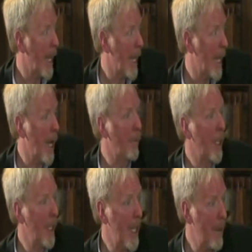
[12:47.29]
Uh, I'm
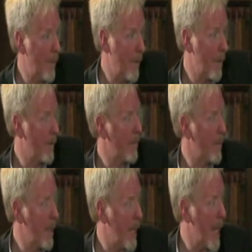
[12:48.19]
going to leave
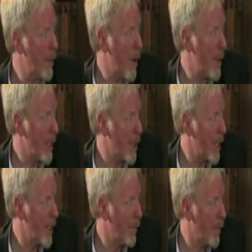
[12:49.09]
anaerobic
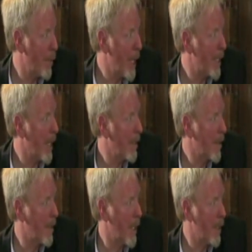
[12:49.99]
digestion for Peter
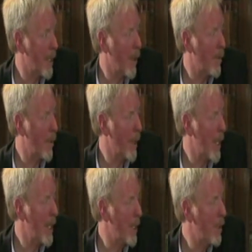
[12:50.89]
because he knows a lot more than
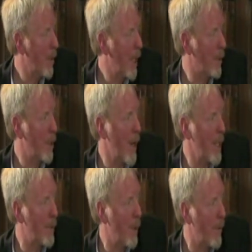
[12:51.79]
I do. Liquid
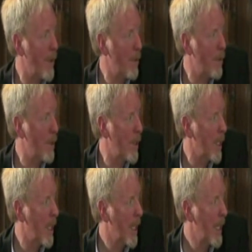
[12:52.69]
transport
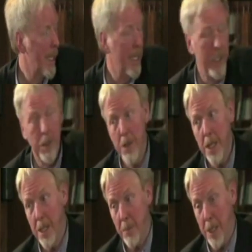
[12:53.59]
fuels, do
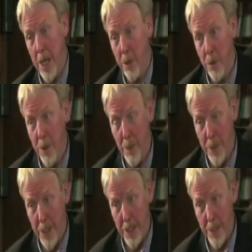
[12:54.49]
need substantial
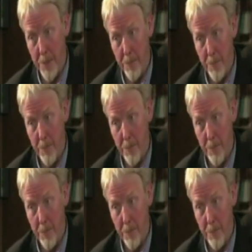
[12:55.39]
subsidies.